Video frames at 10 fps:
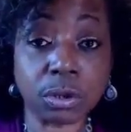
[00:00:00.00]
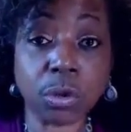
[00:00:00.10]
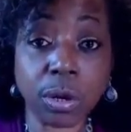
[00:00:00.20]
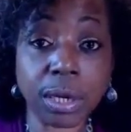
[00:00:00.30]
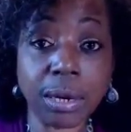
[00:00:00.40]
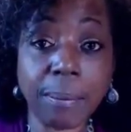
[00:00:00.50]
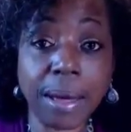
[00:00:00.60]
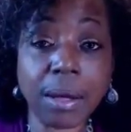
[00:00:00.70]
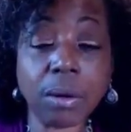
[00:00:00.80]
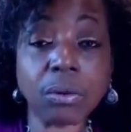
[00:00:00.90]
talking
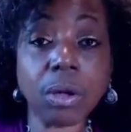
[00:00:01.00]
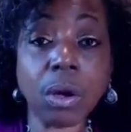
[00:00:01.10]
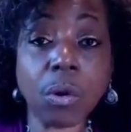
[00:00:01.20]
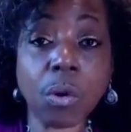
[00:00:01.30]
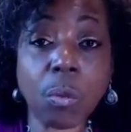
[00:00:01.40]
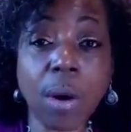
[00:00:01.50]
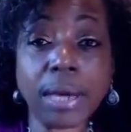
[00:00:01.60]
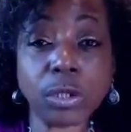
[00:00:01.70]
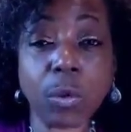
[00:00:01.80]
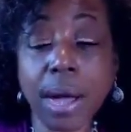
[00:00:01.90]
about
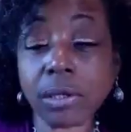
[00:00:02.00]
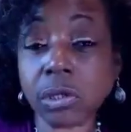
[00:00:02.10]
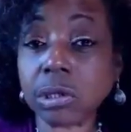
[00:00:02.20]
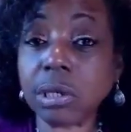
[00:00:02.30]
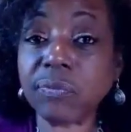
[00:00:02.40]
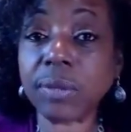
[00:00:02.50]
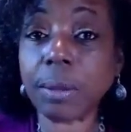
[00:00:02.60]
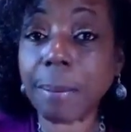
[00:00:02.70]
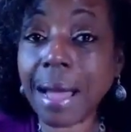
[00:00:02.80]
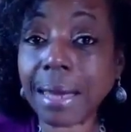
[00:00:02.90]
why squash is good for
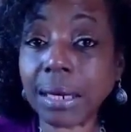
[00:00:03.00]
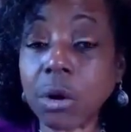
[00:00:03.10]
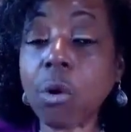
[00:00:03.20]
the body